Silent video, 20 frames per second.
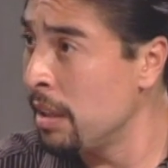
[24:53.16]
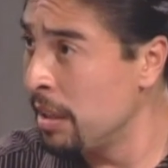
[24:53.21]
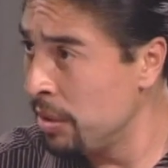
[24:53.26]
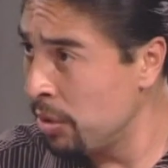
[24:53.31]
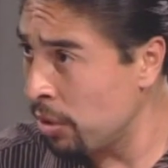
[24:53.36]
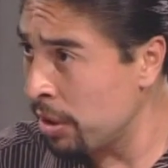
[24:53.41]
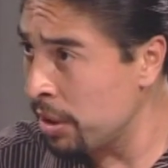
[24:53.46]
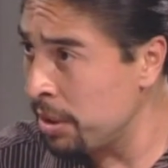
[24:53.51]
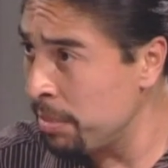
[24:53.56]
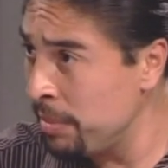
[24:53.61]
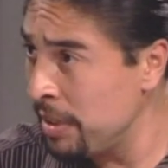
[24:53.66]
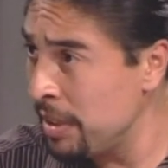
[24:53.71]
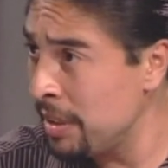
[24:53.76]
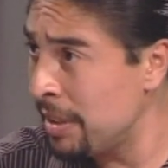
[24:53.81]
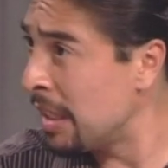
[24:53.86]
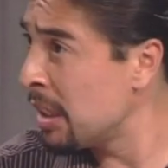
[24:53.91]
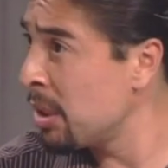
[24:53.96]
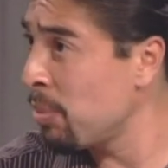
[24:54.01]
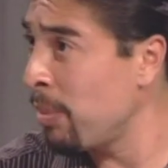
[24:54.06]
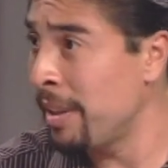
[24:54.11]
endorsed me.
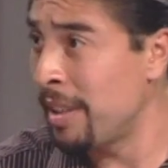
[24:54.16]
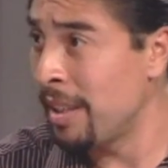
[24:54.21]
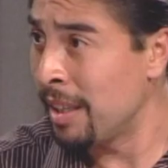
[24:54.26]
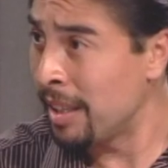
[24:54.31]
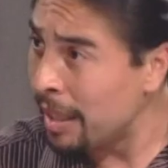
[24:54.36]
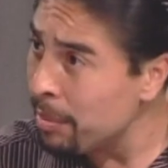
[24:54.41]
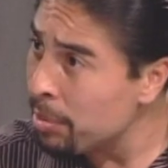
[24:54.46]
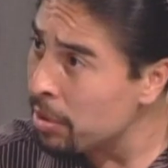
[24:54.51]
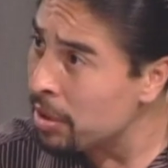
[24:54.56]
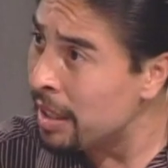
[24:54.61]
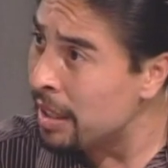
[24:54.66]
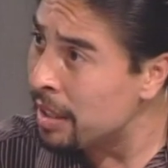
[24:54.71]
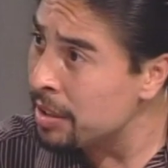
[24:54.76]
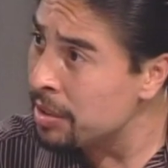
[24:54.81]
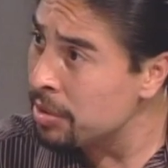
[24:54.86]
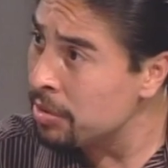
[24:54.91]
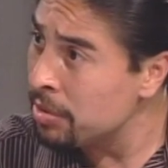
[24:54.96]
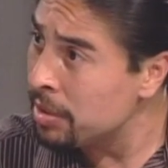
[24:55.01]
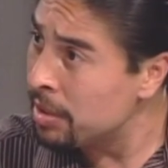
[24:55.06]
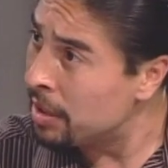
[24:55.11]
That's why the Labor
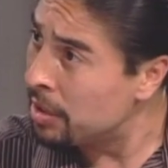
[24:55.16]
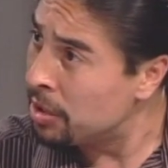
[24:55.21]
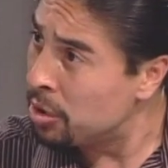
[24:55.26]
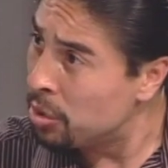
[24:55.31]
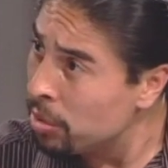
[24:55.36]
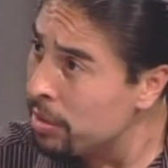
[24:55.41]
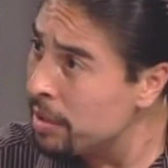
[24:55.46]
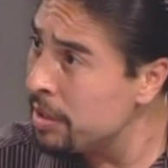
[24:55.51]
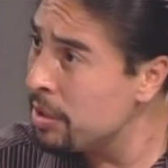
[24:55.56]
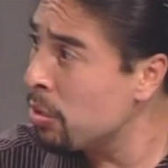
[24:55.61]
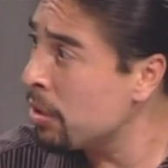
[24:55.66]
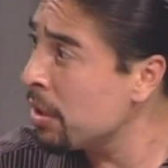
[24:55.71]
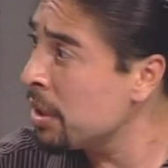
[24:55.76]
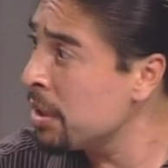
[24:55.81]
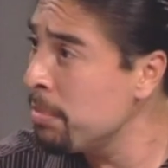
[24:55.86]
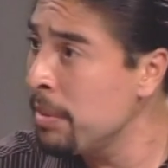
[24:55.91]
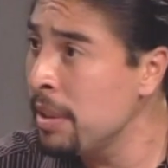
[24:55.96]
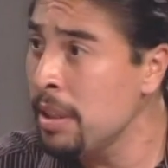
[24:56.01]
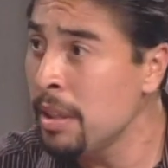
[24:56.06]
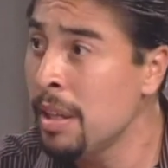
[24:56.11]
Council did a dual
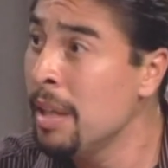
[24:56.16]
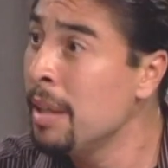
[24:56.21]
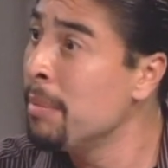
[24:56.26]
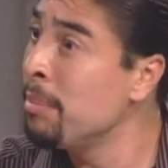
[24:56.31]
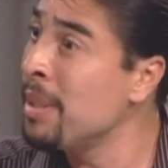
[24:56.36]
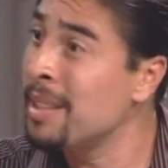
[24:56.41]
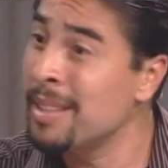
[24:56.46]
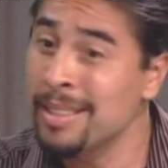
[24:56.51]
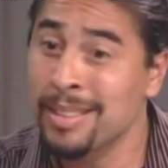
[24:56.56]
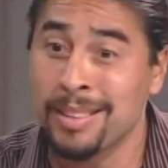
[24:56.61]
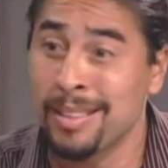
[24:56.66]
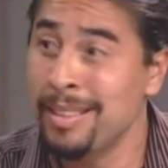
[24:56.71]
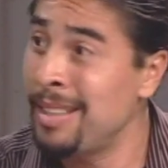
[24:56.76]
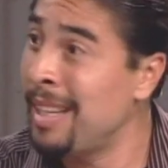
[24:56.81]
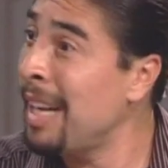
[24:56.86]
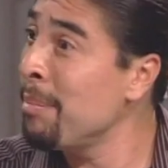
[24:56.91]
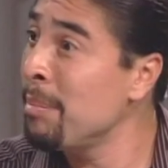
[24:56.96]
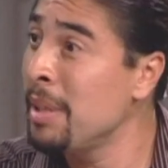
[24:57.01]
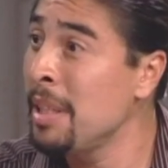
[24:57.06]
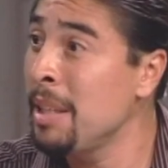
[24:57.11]
endorsement, because
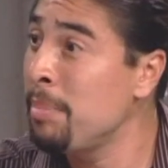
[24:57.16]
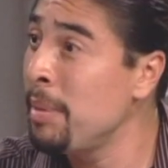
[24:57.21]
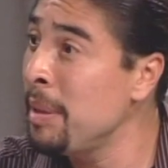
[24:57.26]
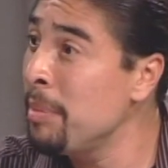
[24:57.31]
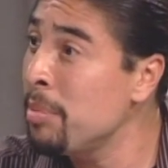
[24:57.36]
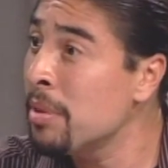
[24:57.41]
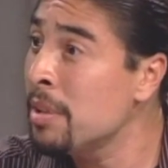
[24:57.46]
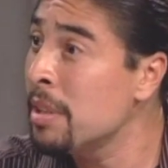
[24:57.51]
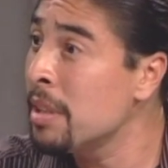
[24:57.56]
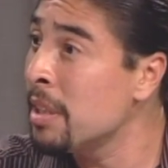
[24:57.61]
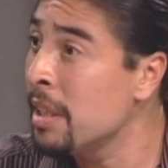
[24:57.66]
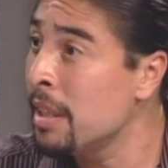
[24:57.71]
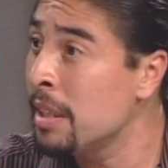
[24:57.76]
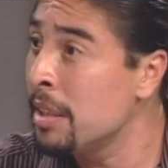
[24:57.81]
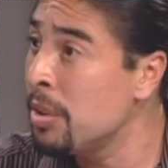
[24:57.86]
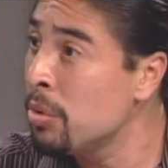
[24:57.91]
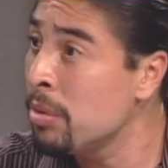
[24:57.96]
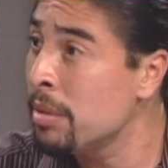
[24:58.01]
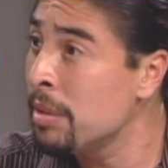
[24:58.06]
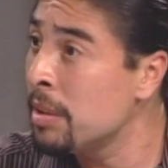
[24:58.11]
not many people can get
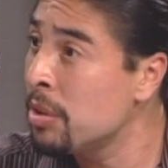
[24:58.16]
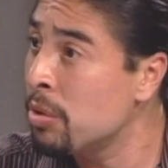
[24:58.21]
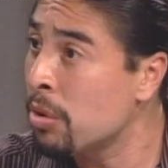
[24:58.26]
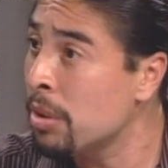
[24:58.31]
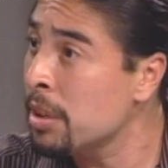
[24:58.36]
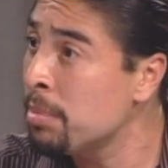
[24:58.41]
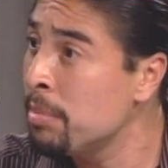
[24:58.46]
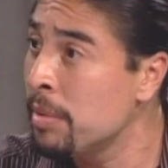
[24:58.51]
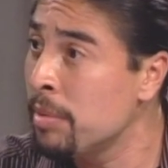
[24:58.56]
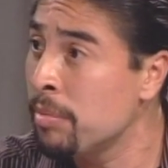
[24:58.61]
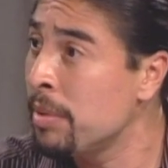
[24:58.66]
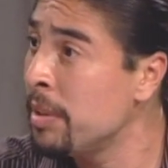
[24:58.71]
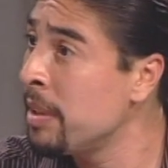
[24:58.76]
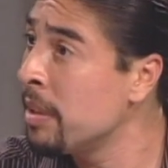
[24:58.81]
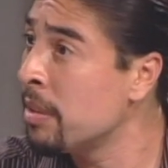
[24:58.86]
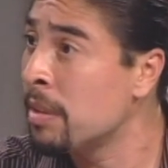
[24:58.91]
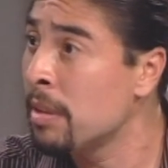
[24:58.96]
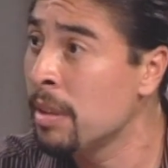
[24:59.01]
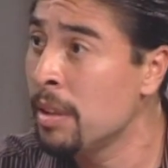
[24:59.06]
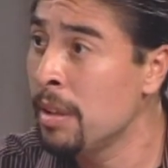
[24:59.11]
a dual endorsement when
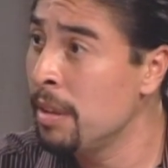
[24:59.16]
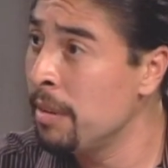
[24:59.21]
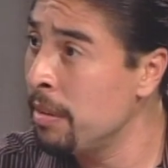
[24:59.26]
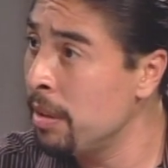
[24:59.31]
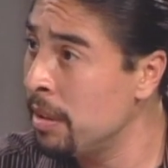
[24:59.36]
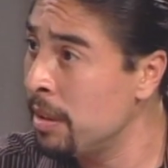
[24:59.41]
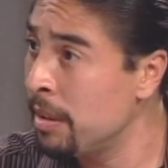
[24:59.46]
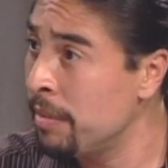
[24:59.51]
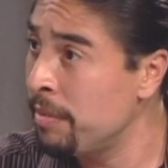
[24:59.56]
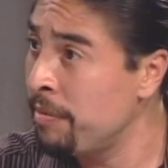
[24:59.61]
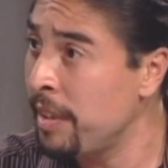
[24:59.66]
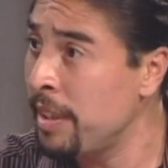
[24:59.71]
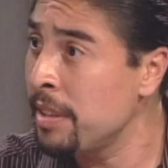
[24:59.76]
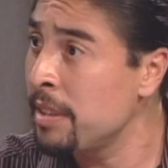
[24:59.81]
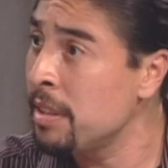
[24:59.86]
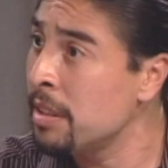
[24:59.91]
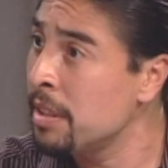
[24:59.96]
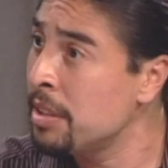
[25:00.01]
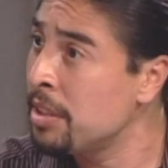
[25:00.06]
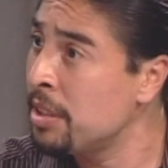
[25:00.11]
they're
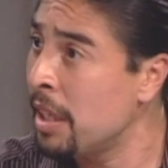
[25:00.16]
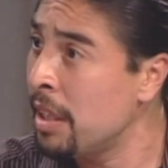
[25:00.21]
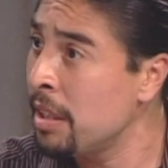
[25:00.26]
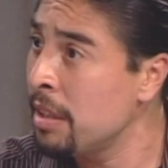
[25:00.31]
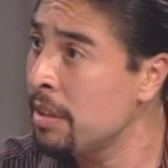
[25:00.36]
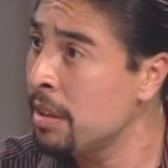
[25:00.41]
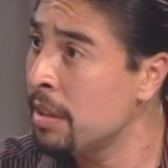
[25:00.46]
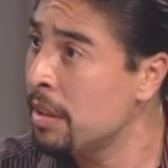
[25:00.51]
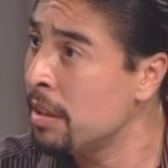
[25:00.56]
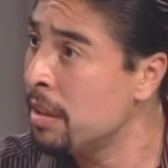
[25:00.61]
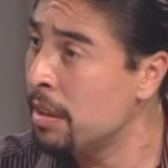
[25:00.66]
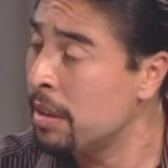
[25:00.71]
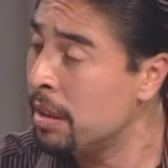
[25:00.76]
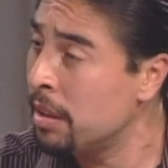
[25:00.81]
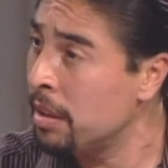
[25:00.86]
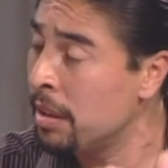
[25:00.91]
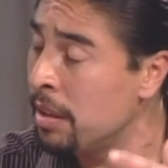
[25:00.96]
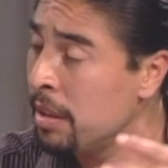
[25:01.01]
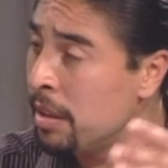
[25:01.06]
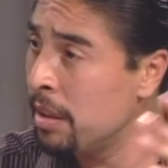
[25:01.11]
facing a challenge,
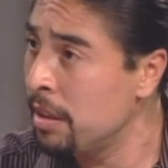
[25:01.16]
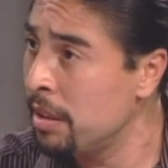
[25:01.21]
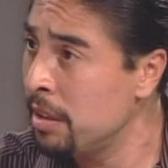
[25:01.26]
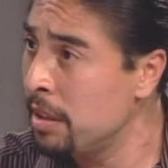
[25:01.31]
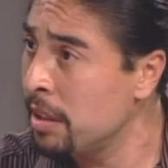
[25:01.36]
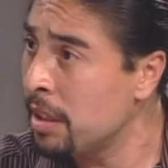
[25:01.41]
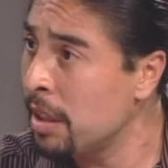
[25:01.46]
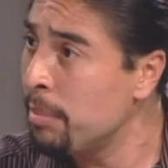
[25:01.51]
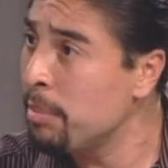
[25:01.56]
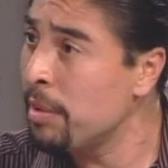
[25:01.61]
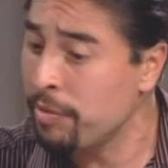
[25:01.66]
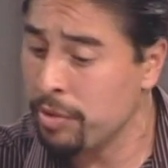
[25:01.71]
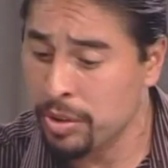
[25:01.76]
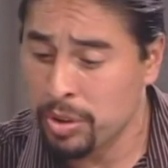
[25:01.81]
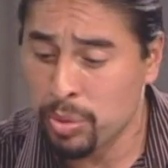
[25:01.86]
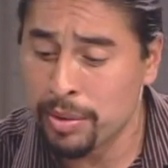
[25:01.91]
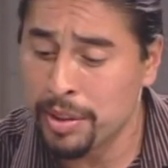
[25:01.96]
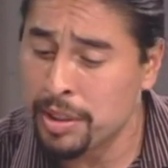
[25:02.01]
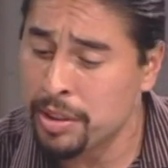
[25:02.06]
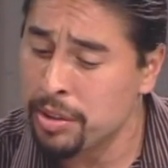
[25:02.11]
an incumbent for
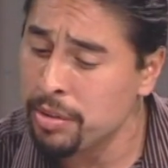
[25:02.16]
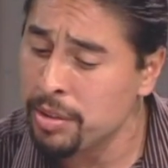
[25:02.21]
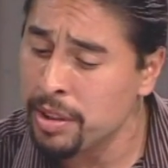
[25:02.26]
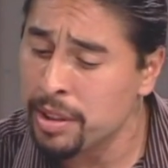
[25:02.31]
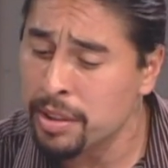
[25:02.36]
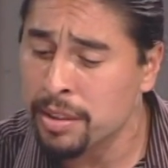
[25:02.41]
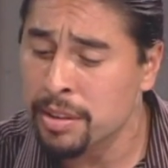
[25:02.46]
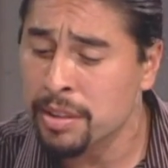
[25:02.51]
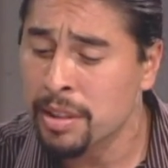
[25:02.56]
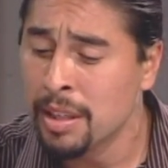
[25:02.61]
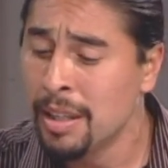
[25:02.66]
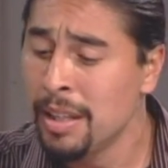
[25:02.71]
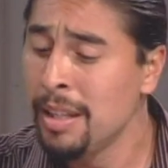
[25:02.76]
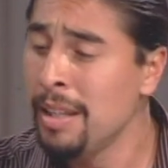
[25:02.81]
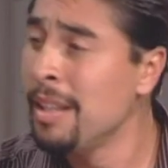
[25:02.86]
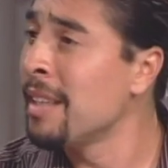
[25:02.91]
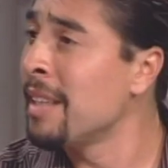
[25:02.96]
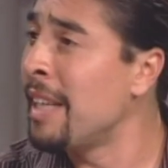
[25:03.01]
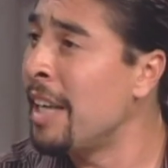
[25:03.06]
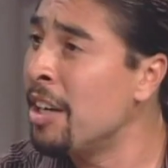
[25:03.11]
22 years.
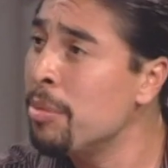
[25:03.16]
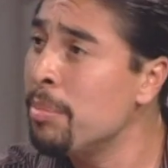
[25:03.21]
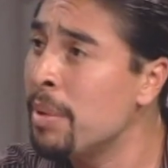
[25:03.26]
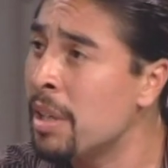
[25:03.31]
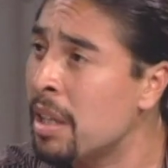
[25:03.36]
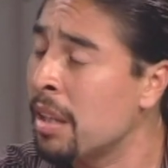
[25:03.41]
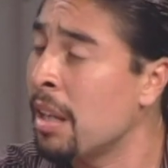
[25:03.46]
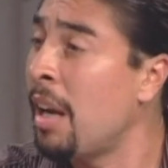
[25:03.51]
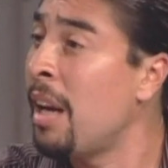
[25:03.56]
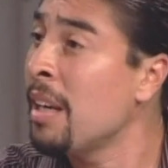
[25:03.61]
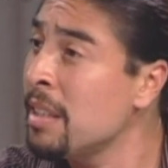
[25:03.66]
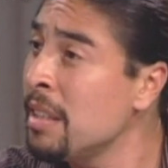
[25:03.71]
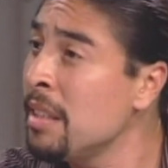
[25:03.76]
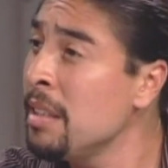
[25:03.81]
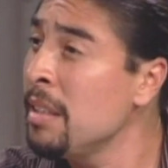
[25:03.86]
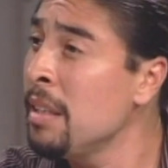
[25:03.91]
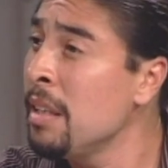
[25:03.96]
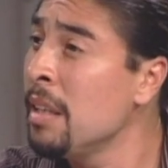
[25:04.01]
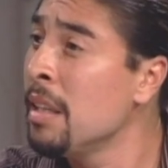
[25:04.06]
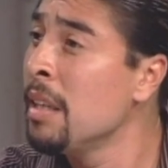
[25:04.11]
Gail
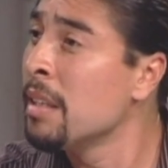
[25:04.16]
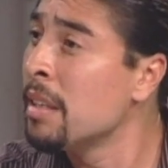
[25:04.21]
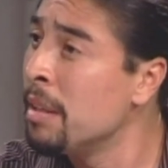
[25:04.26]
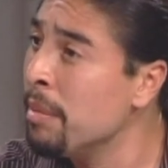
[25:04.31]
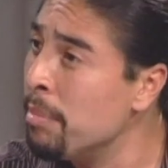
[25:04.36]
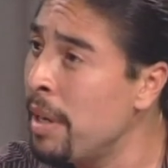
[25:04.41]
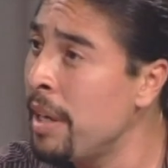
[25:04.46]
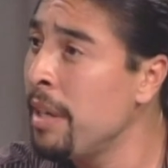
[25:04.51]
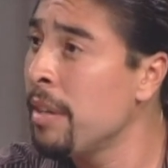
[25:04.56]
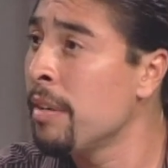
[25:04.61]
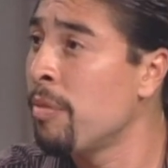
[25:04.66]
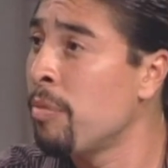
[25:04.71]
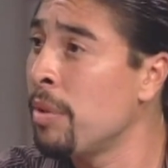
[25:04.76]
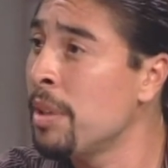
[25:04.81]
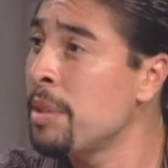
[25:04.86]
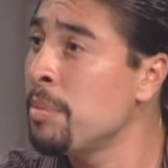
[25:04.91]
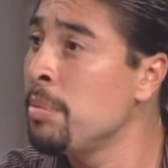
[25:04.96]
McLaughlin, the mayor of